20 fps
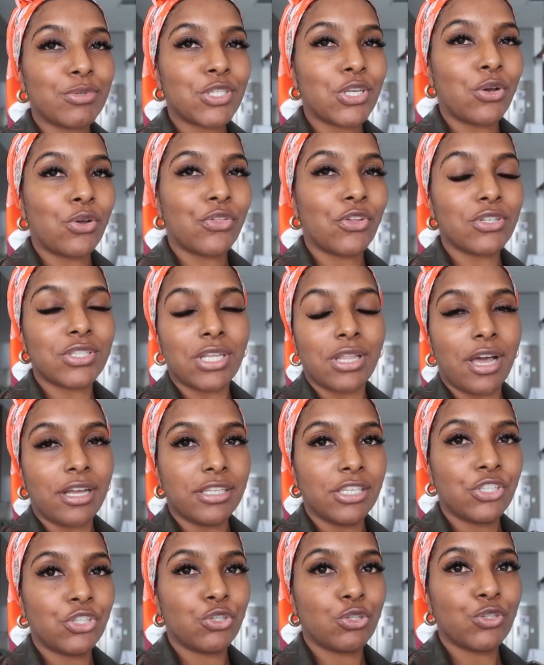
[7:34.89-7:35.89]
So there's a lot
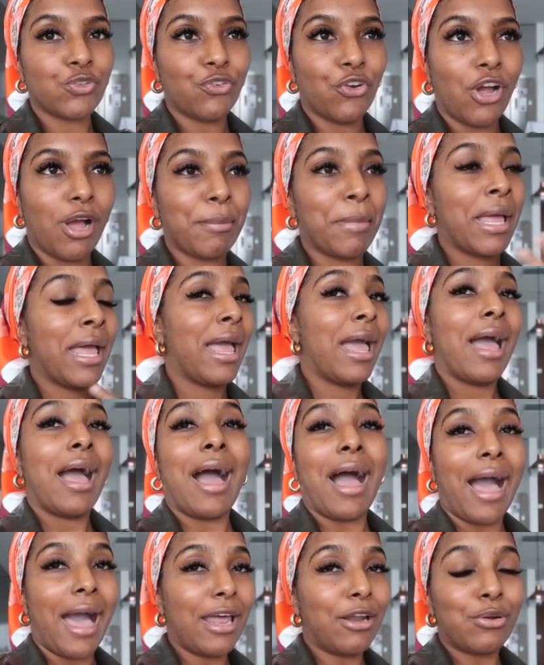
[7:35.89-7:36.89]
to choose from.
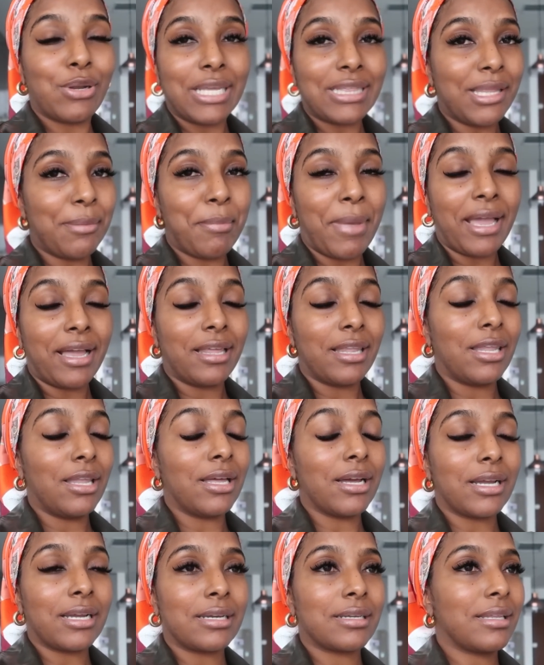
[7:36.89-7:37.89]
I don't like the mega
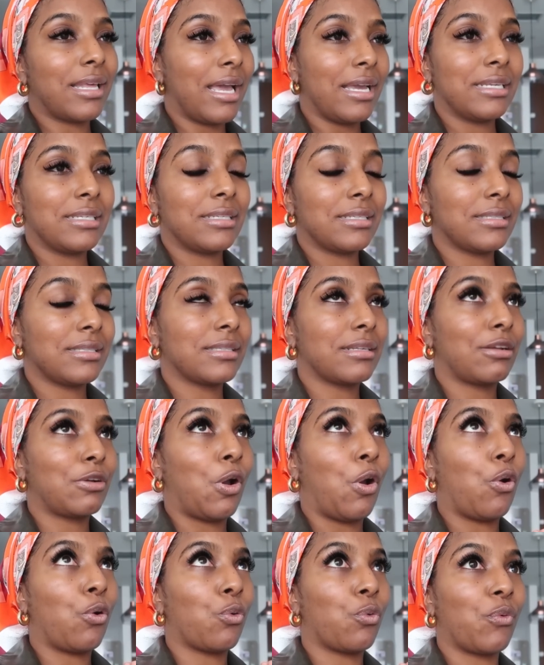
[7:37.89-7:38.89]
look. That is just
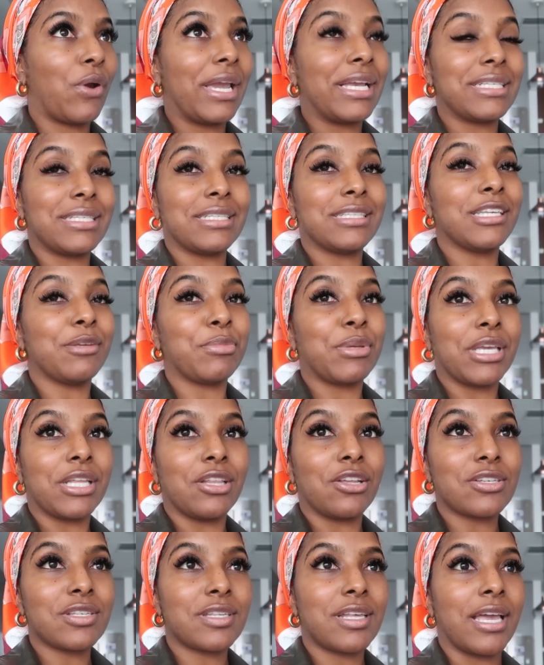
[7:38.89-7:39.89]
crazy to me. It
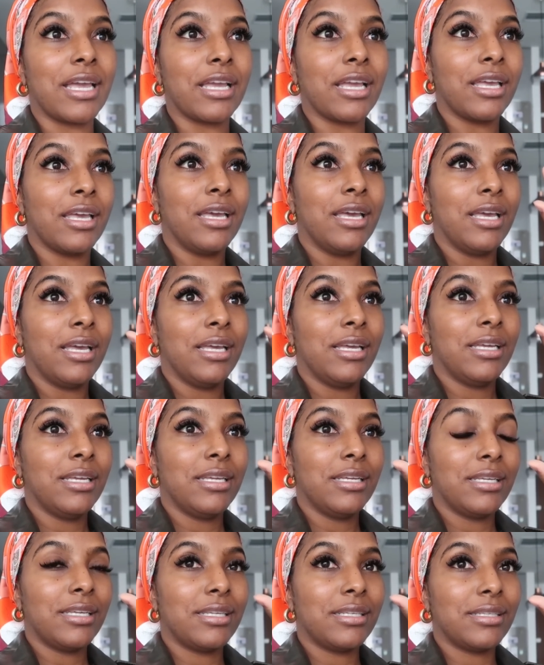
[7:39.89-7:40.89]
looks like
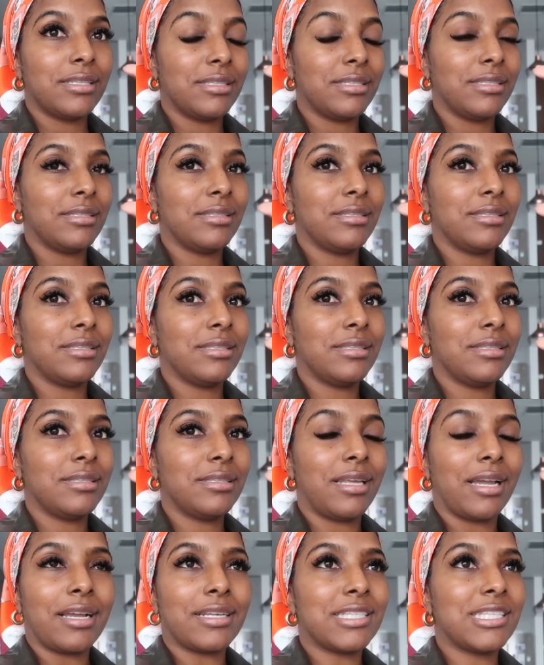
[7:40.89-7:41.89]

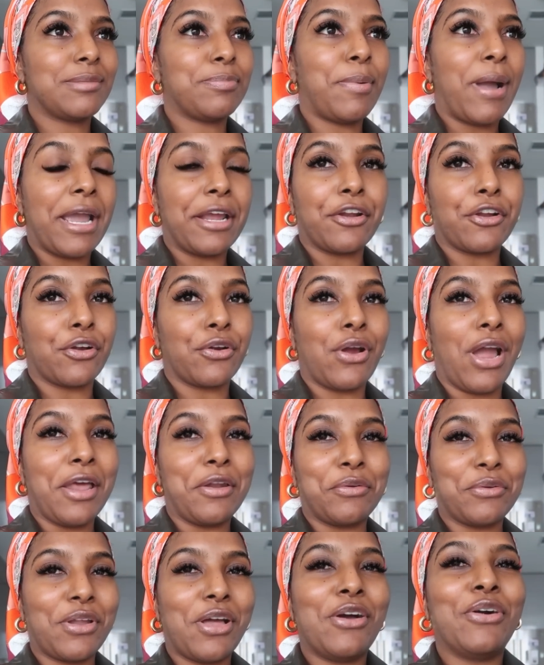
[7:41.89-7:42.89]
like a spider. I
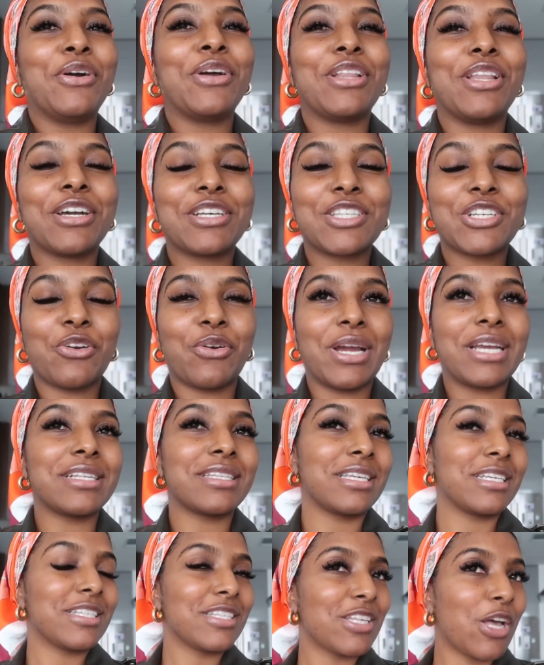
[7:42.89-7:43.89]
don't know, it looks
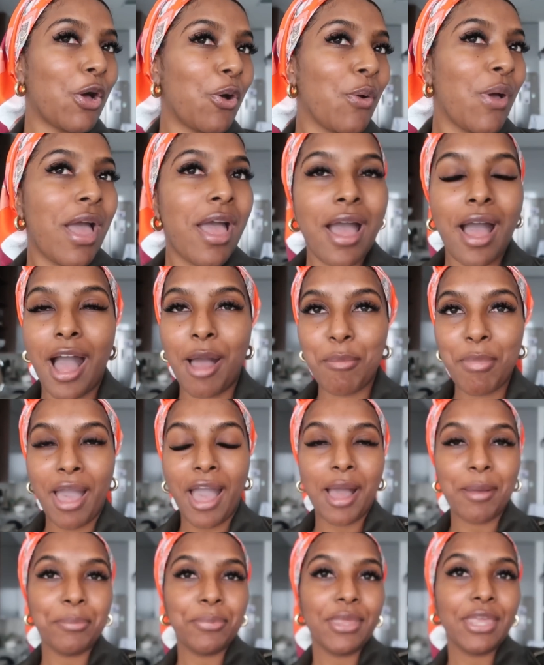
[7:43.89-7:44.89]
crazy. So I'm
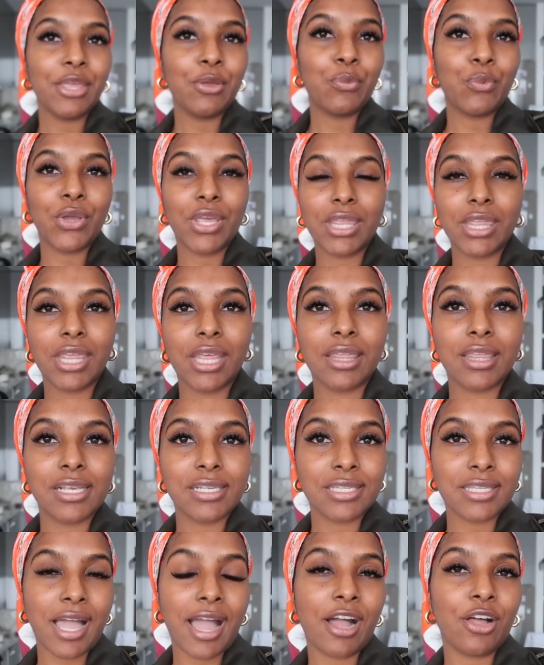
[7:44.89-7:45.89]
happy with the
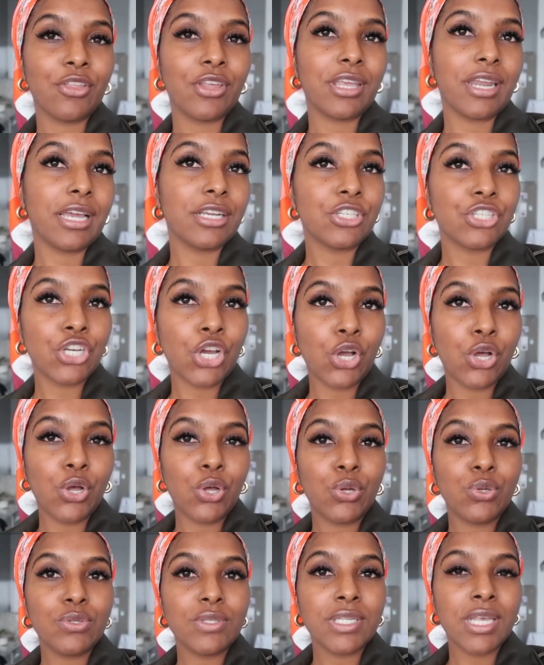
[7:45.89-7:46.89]
style that I
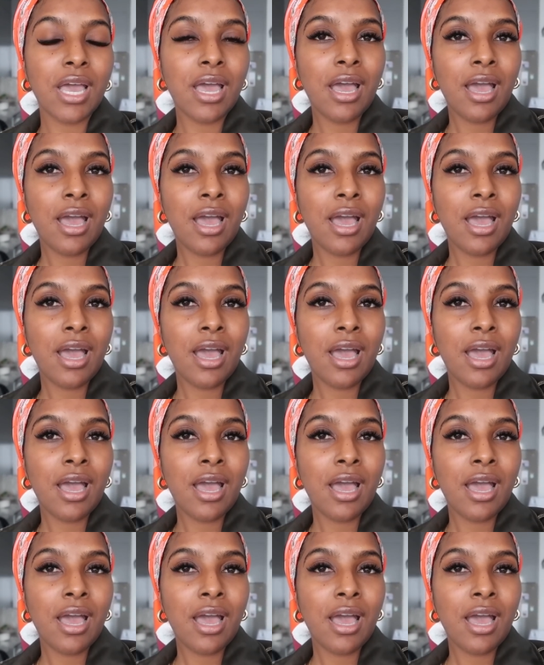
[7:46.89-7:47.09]
chose.